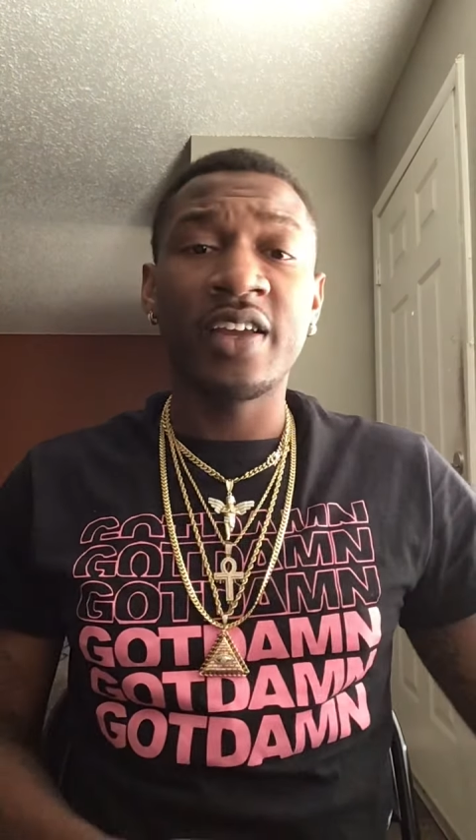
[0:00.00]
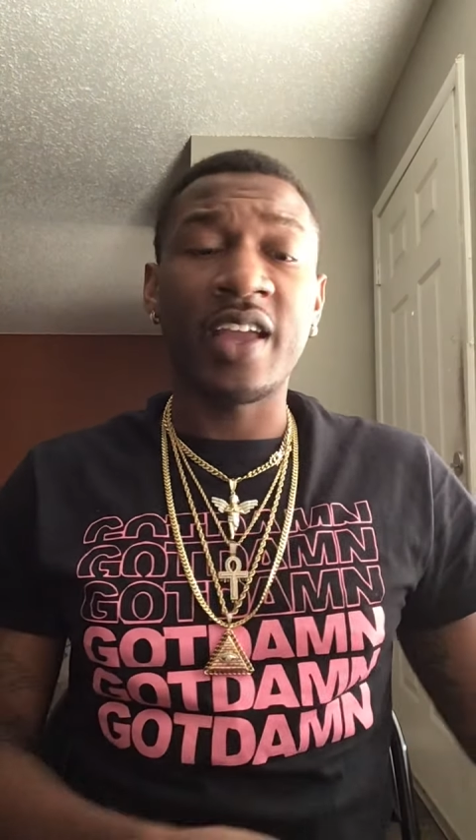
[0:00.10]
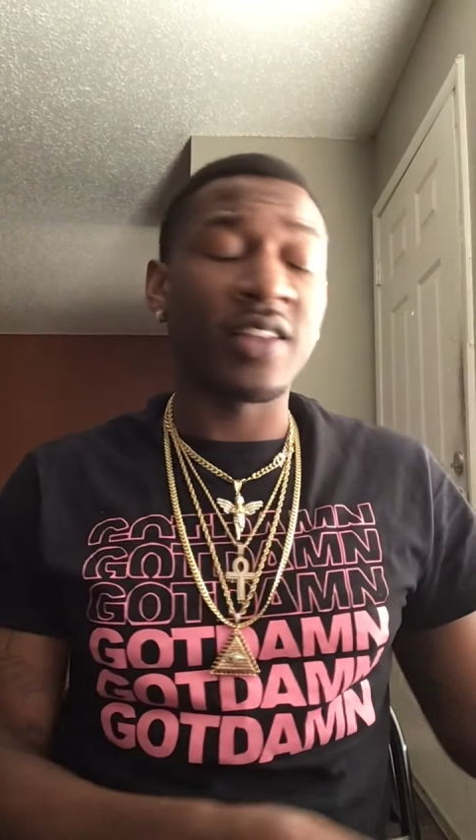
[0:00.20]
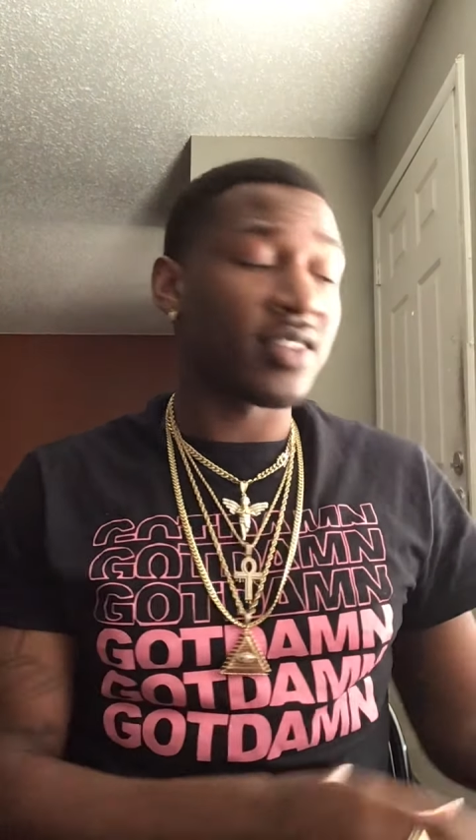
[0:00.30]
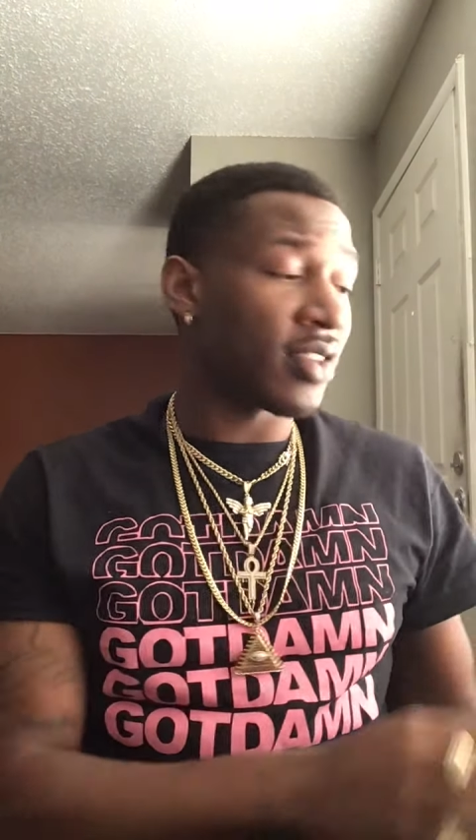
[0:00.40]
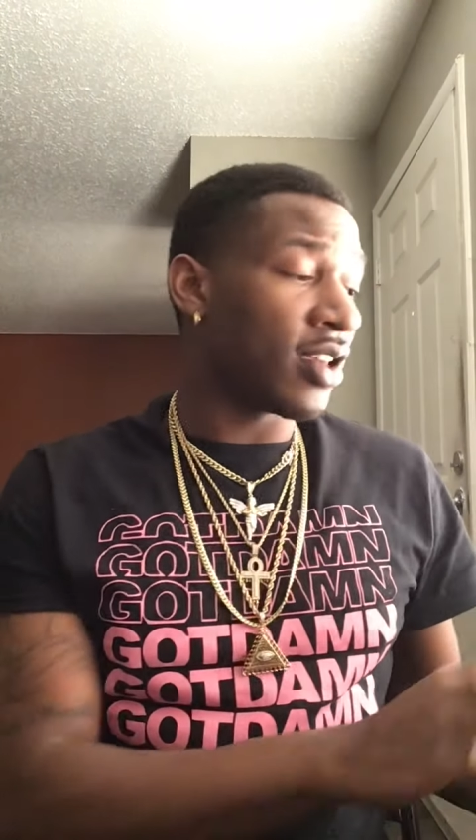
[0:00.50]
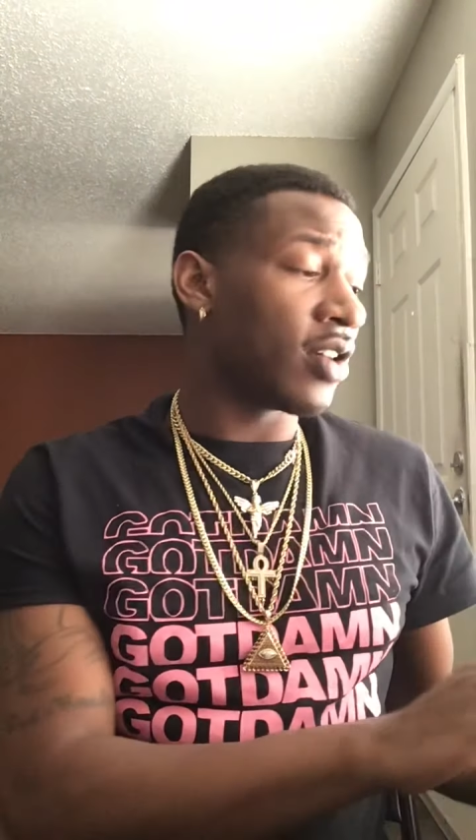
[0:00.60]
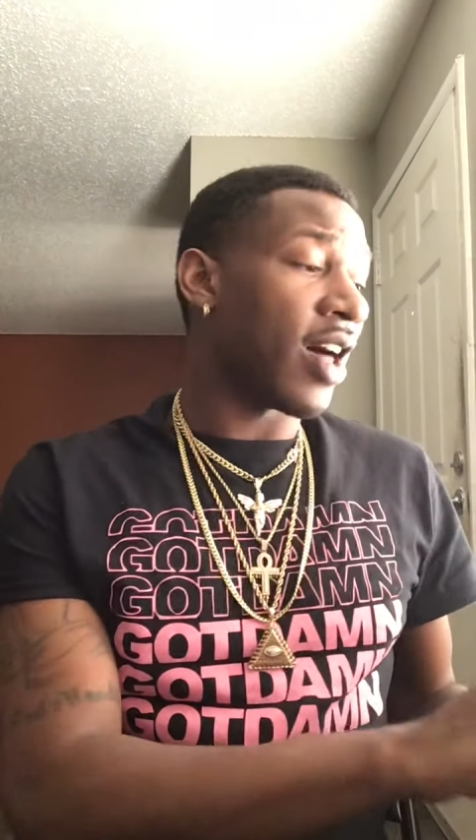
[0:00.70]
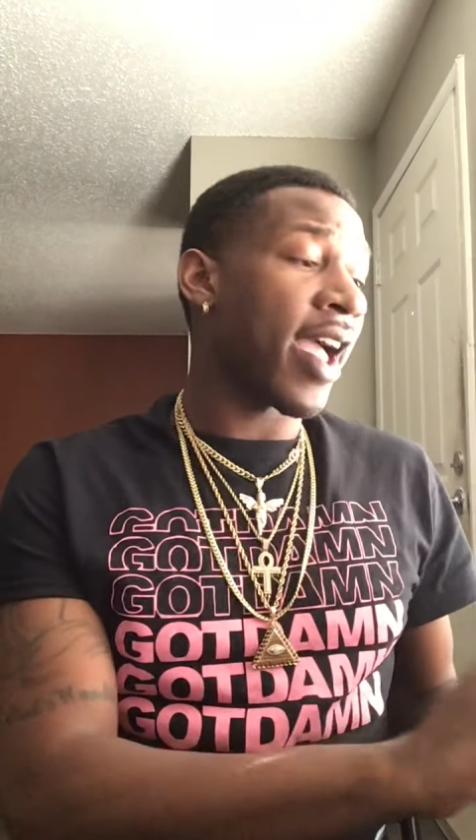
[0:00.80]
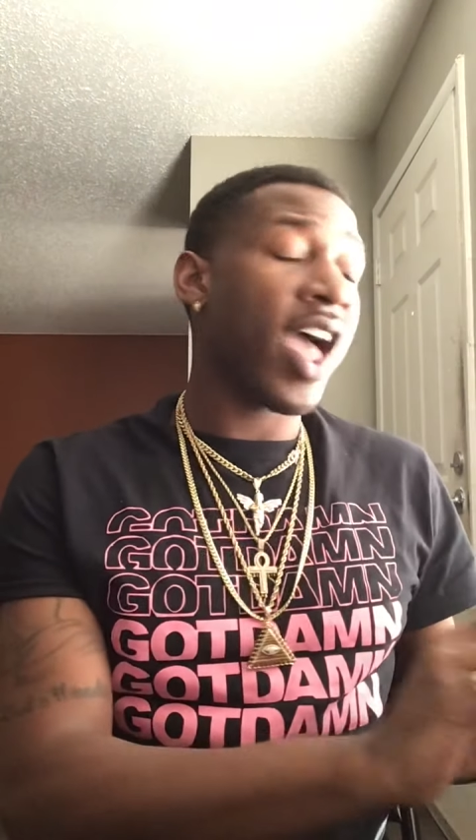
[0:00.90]
And
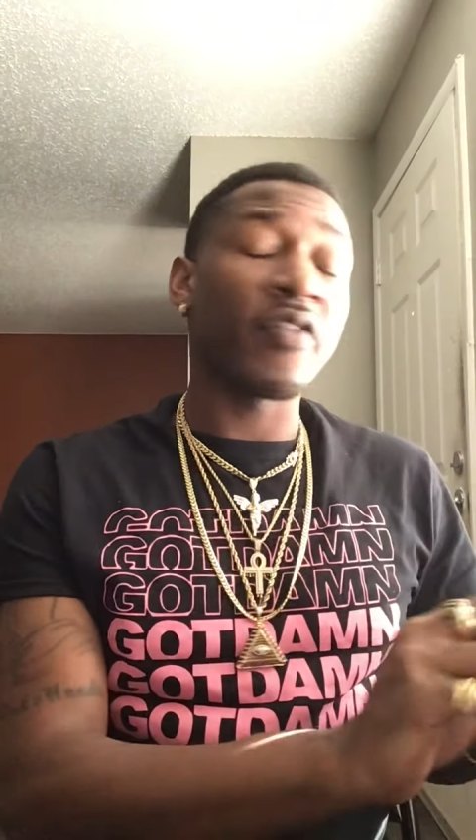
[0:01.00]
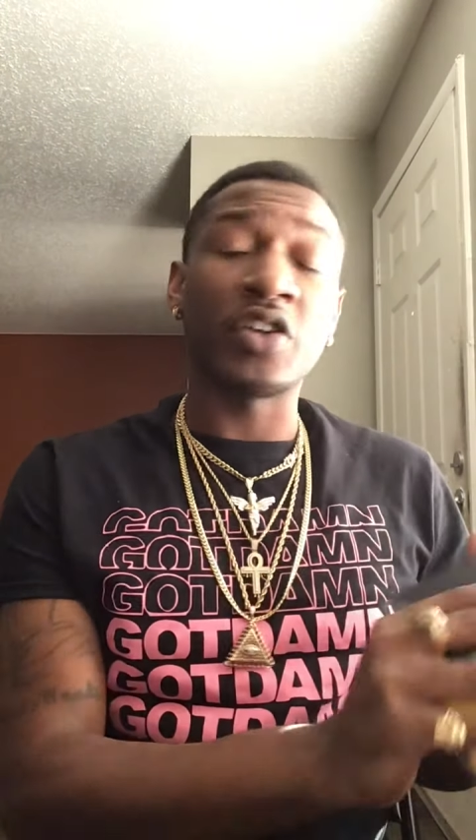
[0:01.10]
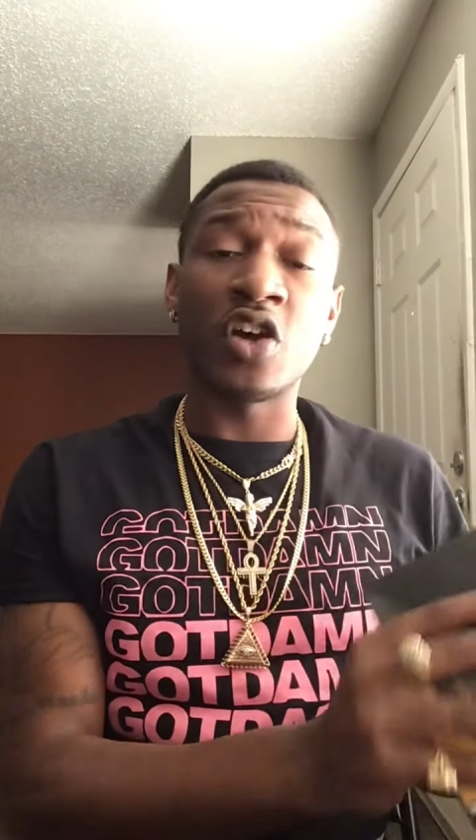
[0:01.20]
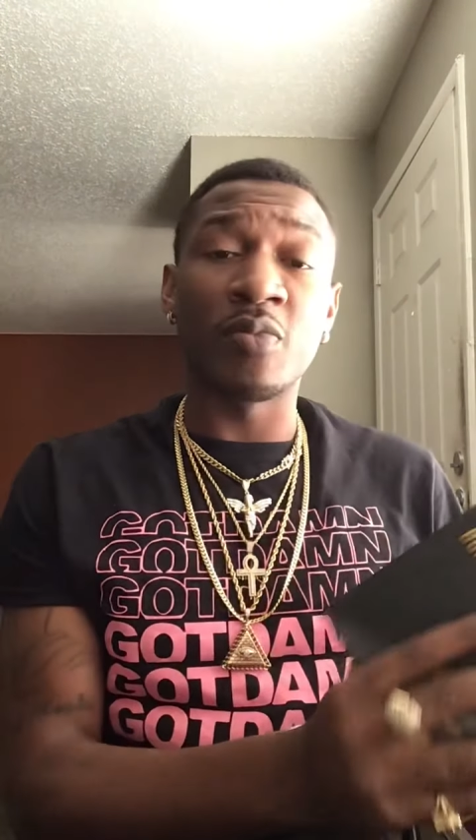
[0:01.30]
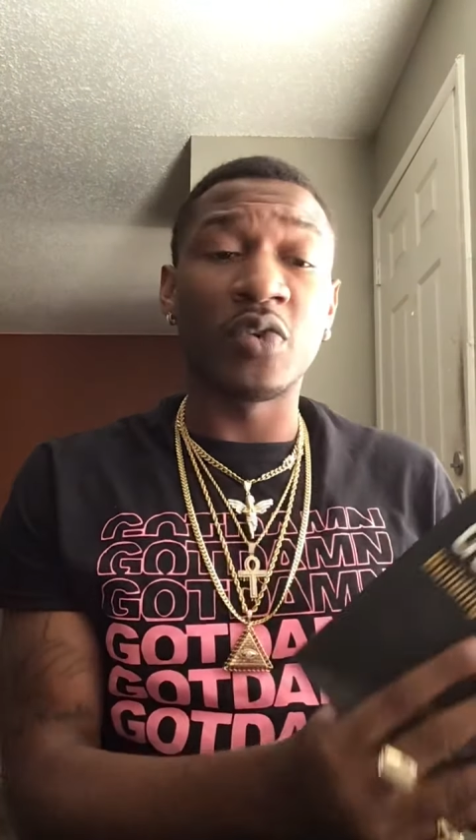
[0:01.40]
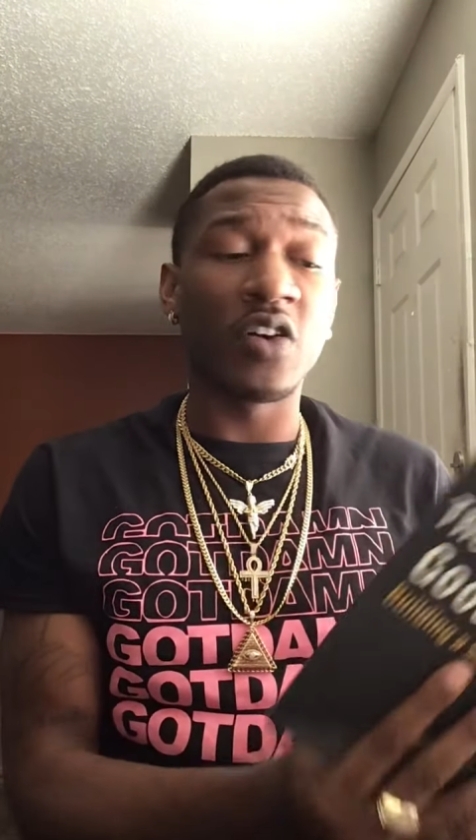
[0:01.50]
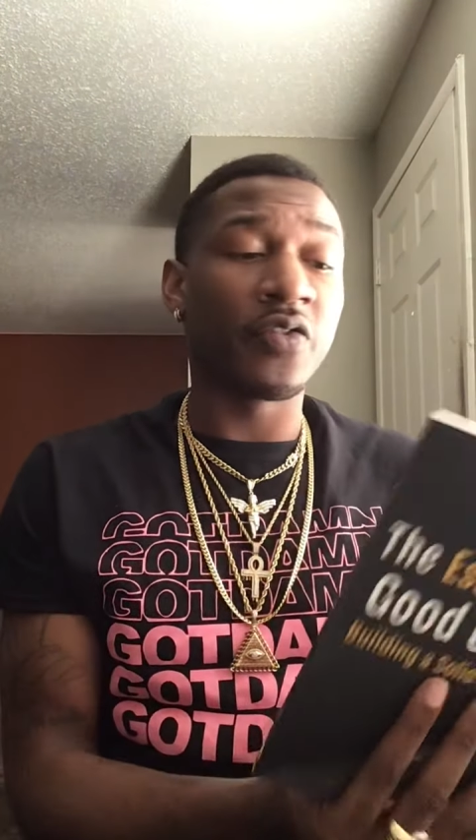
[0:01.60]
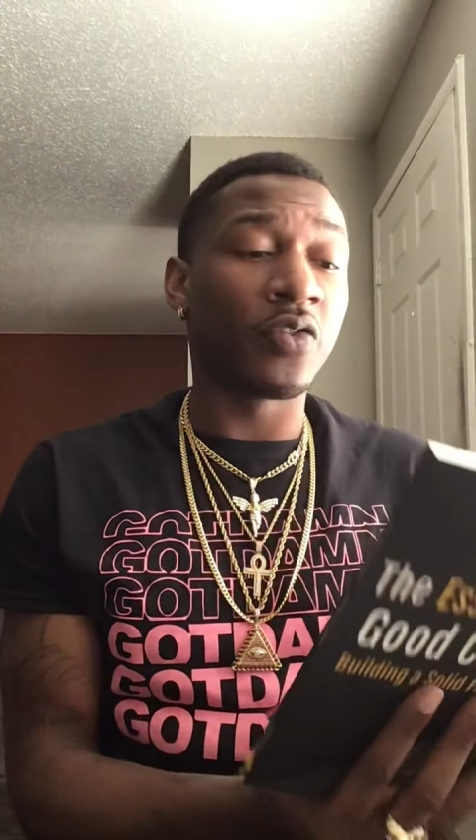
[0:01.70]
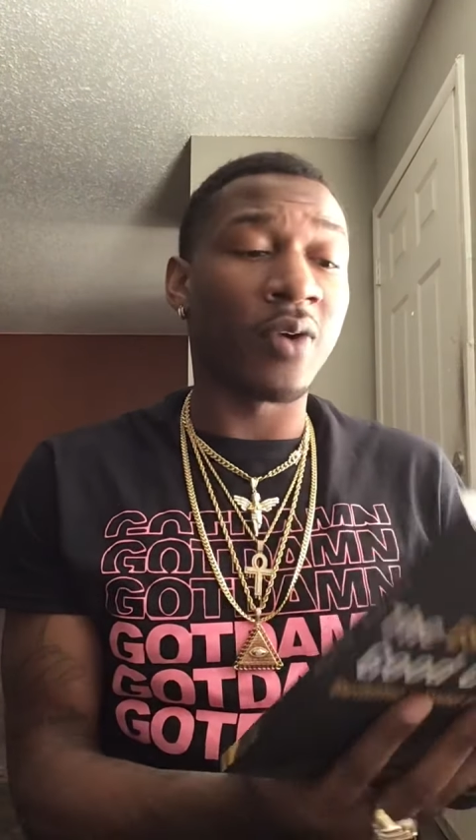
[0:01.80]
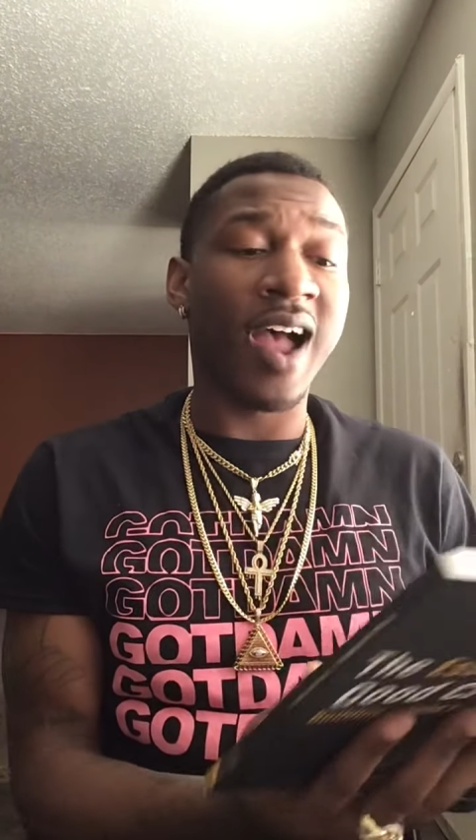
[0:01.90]
still, I have a
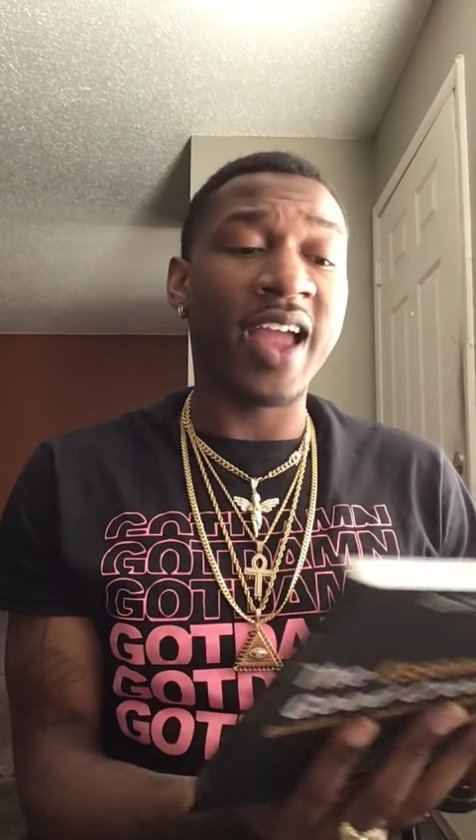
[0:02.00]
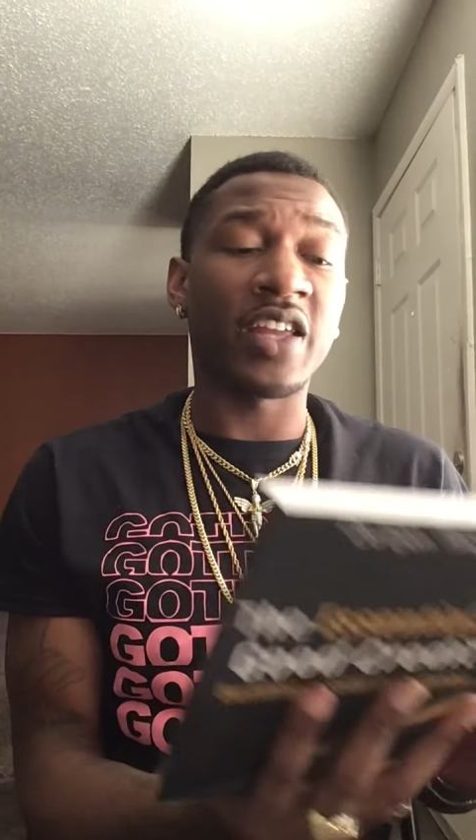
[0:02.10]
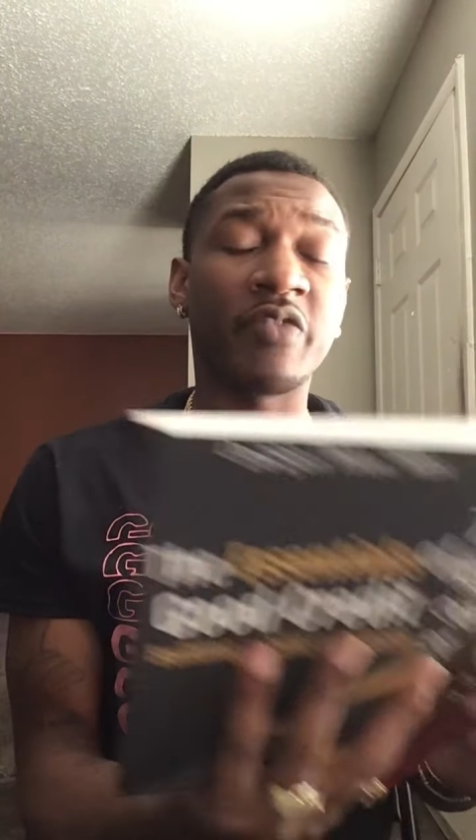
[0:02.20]
variety